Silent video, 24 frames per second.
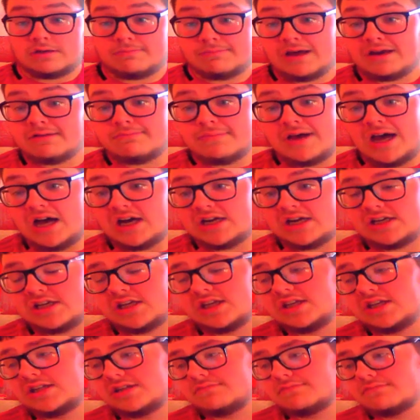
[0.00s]
man
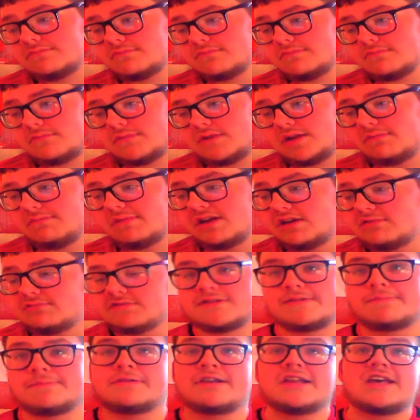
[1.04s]
marking, I mean, there
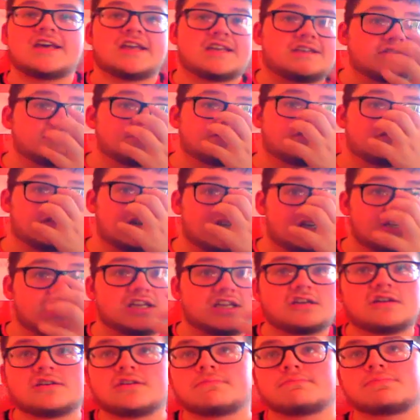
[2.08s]
was a player trying to
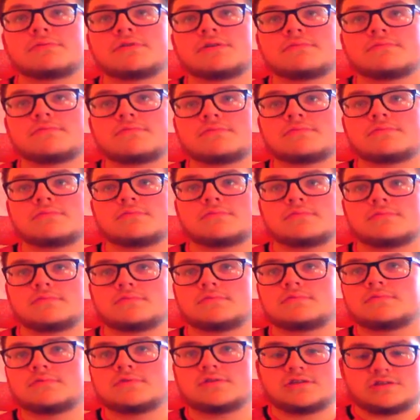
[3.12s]
get on him, but
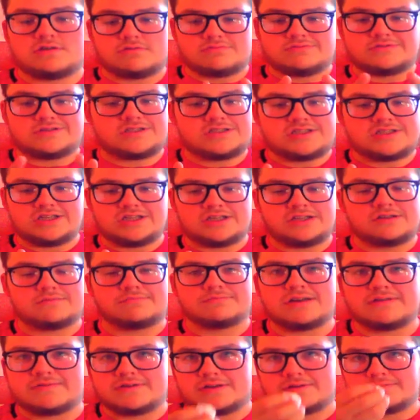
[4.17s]
there was still a
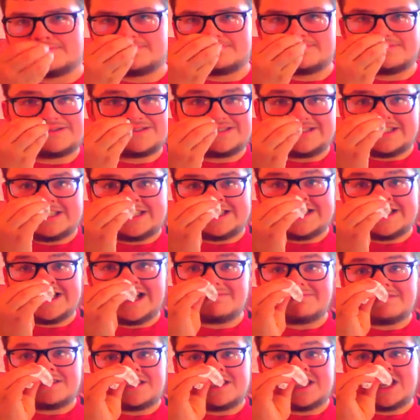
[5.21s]
bit of a
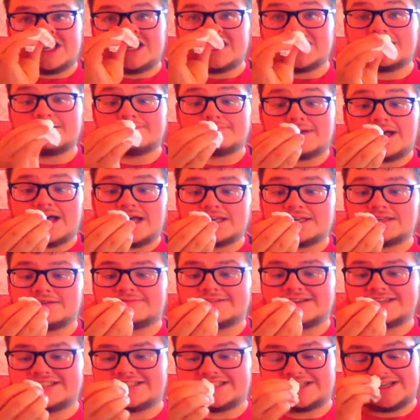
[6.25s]
gap between him and
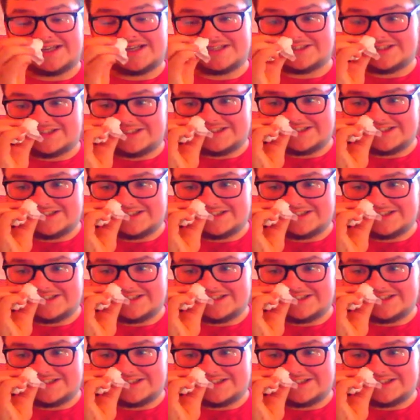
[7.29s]
Vestergaard,